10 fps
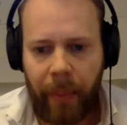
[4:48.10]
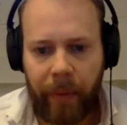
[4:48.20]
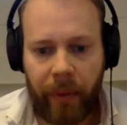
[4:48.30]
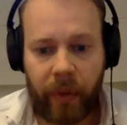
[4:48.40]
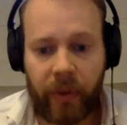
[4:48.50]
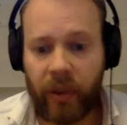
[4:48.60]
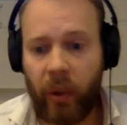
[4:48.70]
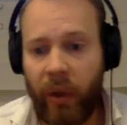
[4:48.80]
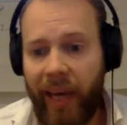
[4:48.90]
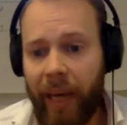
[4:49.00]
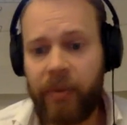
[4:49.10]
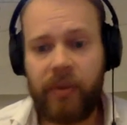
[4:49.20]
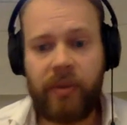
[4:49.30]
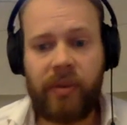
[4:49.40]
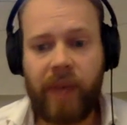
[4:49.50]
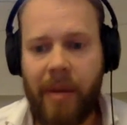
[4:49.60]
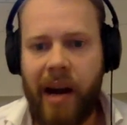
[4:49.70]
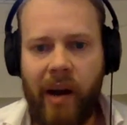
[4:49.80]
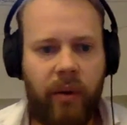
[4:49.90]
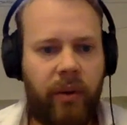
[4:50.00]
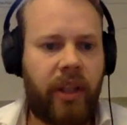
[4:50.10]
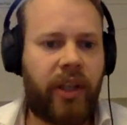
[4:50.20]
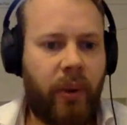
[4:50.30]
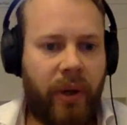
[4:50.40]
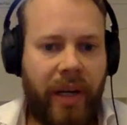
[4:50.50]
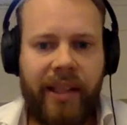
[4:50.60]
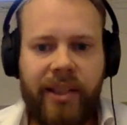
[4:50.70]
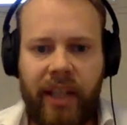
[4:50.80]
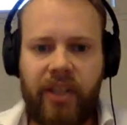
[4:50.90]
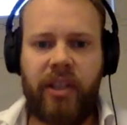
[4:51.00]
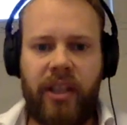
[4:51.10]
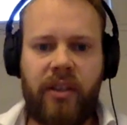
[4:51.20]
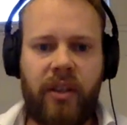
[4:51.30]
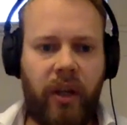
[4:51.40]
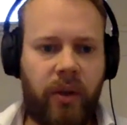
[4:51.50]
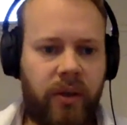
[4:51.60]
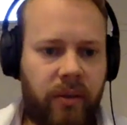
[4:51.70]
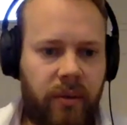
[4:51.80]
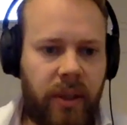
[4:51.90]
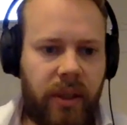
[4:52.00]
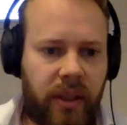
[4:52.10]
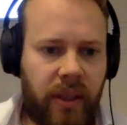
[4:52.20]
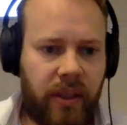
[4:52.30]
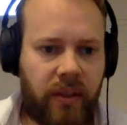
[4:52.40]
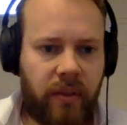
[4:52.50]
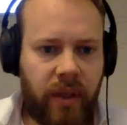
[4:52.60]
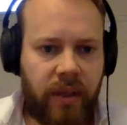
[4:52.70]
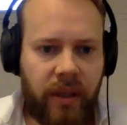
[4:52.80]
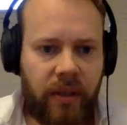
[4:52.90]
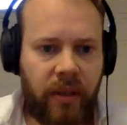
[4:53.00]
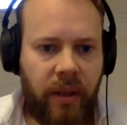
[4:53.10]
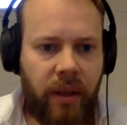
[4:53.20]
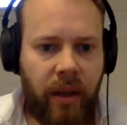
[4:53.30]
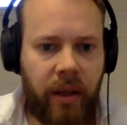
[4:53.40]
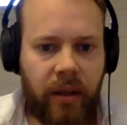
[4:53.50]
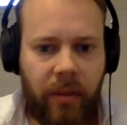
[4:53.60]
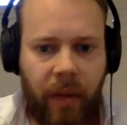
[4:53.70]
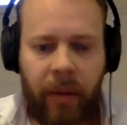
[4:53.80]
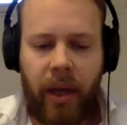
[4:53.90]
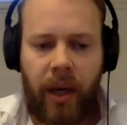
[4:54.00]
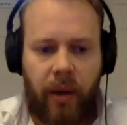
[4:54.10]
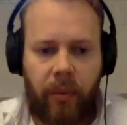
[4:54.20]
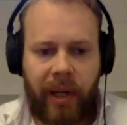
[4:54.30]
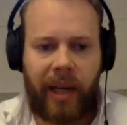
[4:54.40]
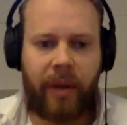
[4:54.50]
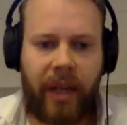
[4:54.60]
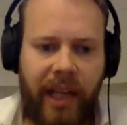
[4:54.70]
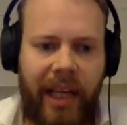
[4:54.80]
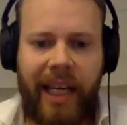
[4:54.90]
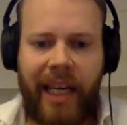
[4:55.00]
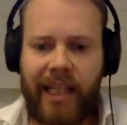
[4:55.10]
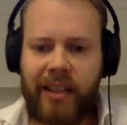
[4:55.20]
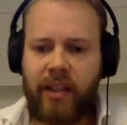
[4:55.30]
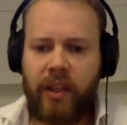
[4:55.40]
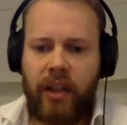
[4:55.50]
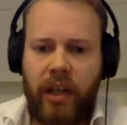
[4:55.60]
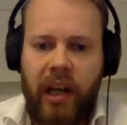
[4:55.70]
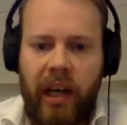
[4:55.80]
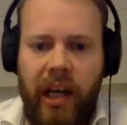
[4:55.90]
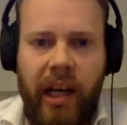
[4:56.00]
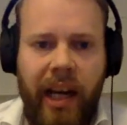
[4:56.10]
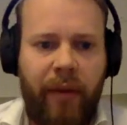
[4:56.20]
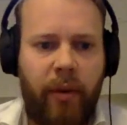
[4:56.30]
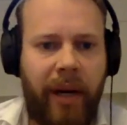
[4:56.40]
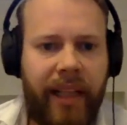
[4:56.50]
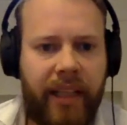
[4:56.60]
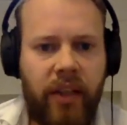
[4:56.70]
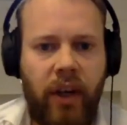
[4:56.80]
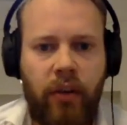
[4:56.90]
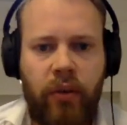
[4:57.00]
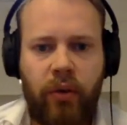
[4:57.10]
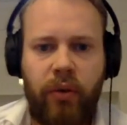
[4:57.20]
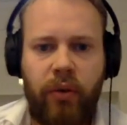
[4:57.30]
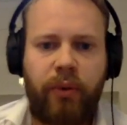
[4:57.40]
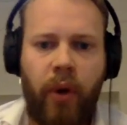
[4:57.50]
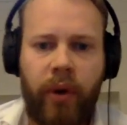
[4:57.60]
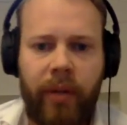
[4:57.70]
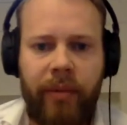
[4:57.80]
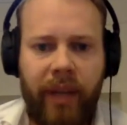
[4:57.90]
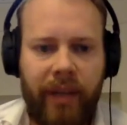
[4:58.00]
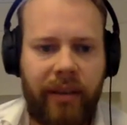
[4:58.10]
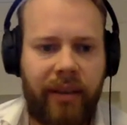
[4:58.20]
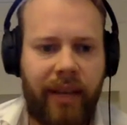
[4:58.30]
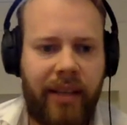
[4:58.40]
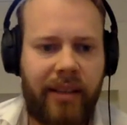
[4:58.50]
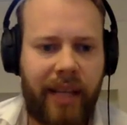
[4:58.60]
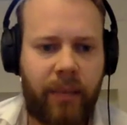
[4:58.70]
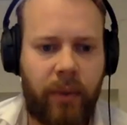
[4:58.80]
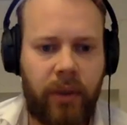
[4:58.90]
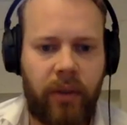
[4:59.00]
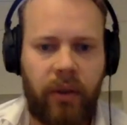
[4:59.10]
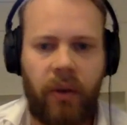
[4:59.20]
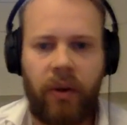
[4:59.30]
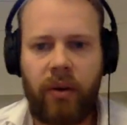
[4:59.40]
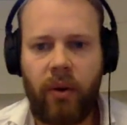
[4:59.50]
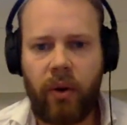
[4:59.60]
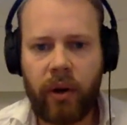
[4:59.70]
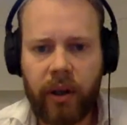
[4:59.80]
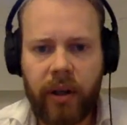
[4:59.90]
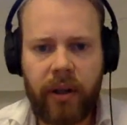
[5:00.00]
using Google Apps, somehow the Q&A section is closed, which is a bummer. What I'm gonna ask everybody is go to forum.thethingsnetwork.org.